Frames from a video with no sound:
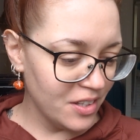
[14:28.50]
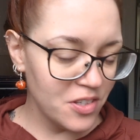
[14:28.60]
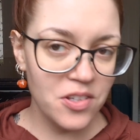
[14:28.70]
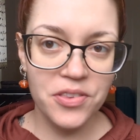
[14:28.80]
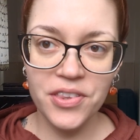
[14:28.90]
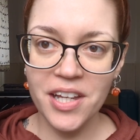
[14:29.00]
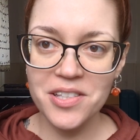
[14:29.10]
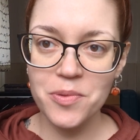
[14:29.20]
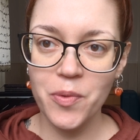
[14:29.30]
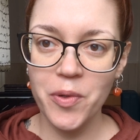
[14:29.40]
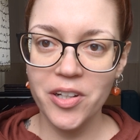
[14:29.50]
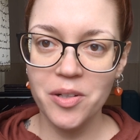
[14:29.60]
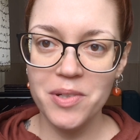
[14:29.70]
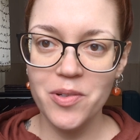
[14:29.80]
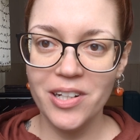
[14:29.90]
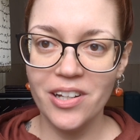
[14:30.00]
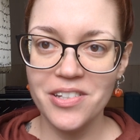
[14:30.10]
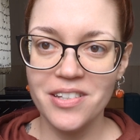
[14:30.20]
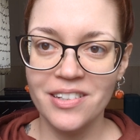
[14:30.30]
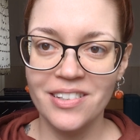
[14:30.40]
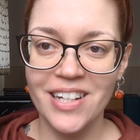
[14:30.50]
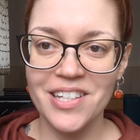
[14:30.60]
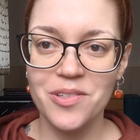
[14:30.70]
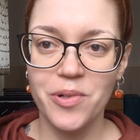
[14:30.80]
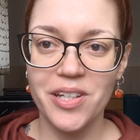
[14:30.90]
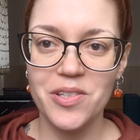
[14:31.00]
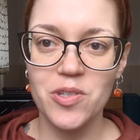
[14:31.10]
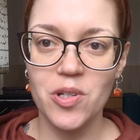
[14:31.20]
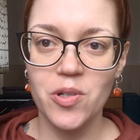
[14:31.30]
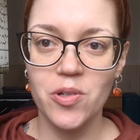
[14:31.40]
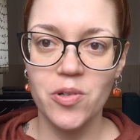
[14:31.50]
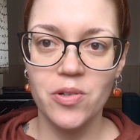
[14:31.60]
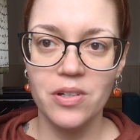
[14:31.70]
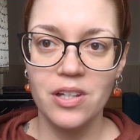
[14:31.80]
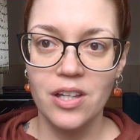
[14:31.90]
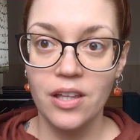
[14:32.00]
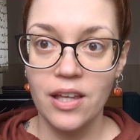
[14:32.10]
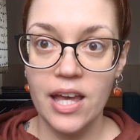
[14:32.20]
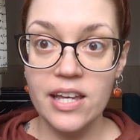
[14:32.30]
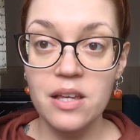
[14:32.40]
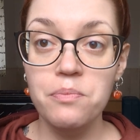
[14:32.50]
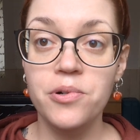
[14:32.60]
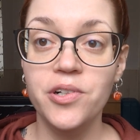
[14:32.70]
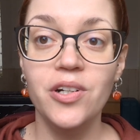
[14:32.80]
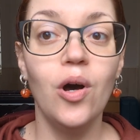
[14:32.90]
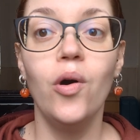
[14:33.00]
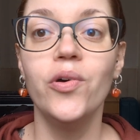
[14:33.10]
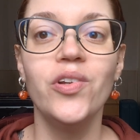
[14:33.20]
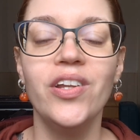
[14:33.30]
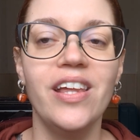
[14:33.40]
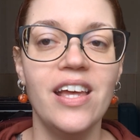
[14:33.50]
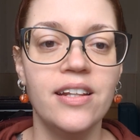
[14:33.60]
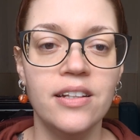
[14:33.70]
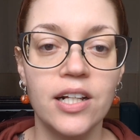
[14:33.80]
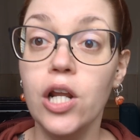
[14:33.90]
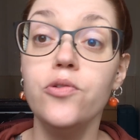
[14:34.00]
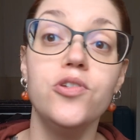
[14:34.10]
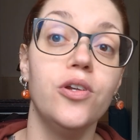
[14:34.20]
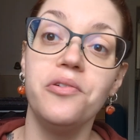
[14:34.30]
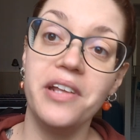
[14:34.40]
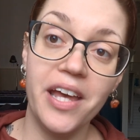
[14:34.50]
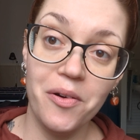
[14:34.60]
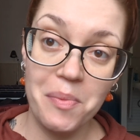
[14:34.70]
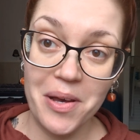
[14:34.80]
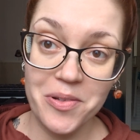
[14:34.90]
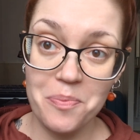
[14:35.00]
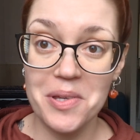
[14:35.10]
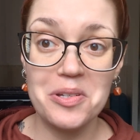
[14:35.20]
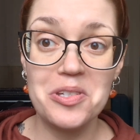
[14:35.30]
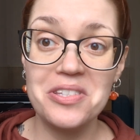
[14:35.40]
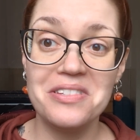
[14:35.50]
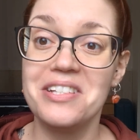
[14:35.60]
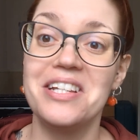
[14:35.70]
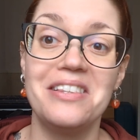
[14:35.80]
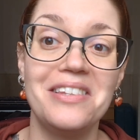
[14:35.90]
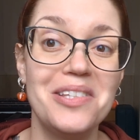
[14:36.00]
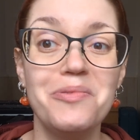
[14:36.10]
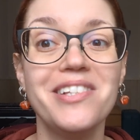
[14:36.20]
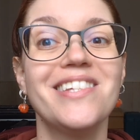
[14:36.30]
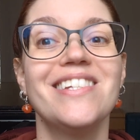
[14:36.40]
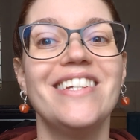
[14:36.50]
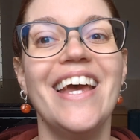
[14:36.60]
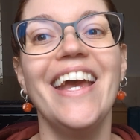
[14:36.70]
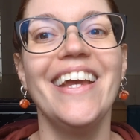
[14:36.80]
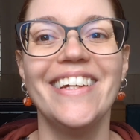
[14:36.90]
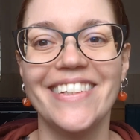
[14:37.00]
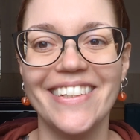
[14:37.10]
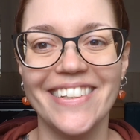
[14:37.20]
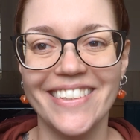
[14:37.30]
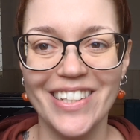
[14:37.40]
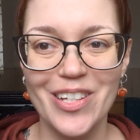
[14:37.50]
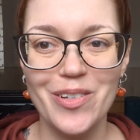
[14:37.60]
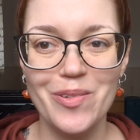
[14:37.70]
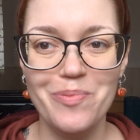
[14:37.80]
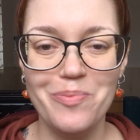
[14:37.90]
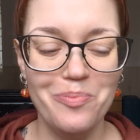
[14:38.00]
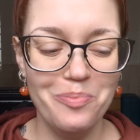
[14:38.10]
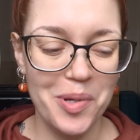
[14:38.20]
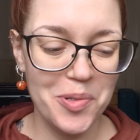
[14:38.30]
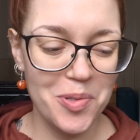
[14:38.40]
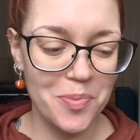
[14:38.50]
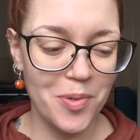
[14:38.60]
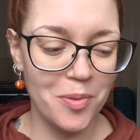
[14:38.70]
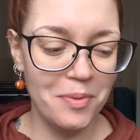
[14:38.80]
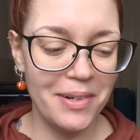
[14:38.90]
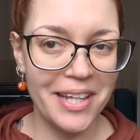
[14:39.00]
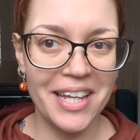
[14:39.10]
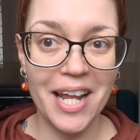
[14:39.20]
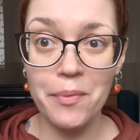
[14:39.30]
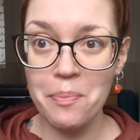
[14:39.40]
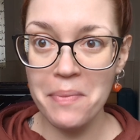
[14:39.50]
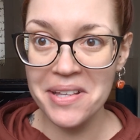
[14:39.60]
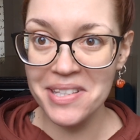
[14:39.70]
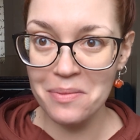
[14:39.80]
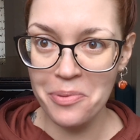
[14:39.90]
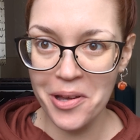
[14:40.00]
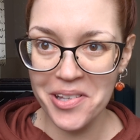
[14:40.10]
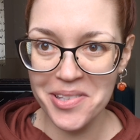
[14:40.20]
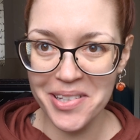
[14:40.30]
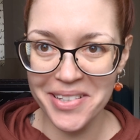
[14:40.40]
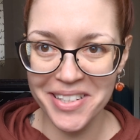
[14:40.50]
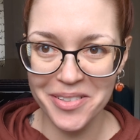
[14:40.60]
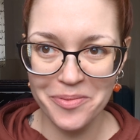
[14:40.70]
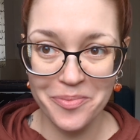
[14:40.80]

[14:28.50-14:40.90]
So that's what we're going to be doing next week. So apron on and clothes you don't care about, because this will stain, most probably. And I'm a messy person.